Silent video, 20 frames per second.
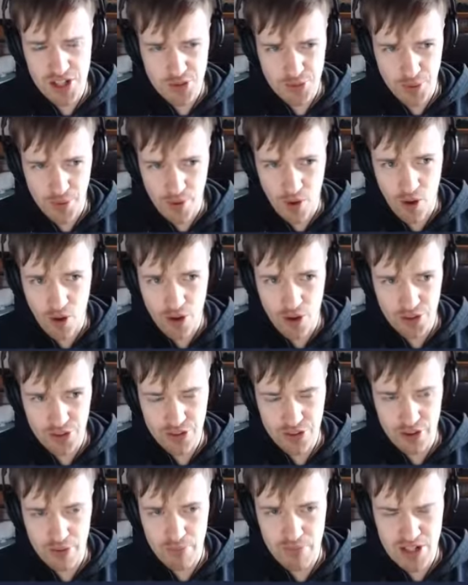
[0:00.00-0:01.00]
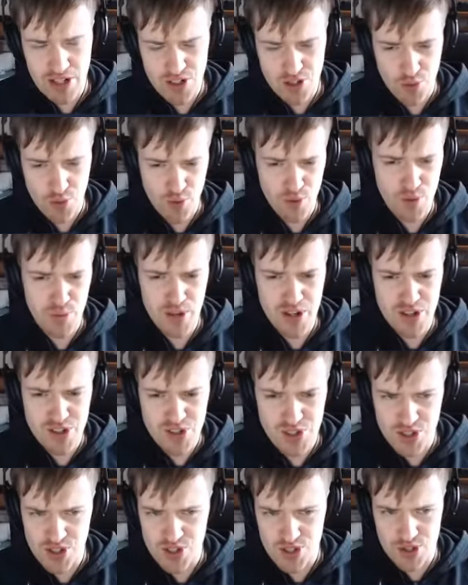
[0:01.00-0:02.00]
That's what the heart sign means.
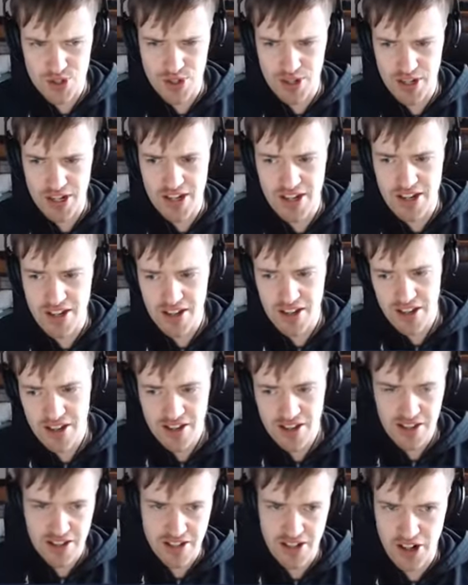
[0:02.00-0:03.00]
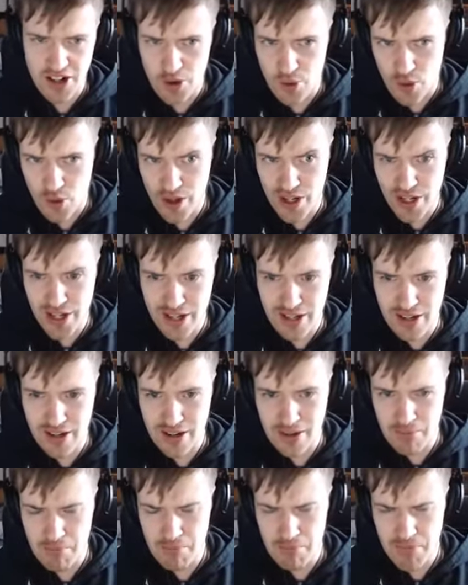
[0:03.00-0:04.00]
Groupies are just a, you know, like,
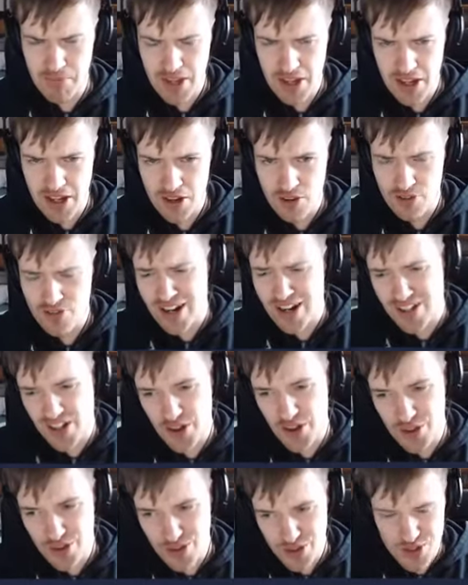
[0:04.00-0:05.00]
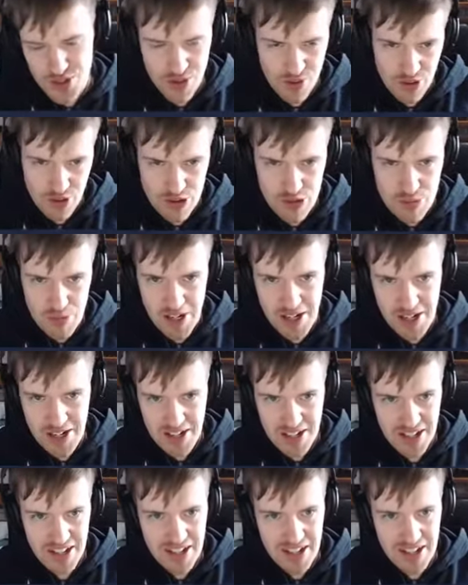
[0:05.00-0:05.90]
um, fangirls, so to speak.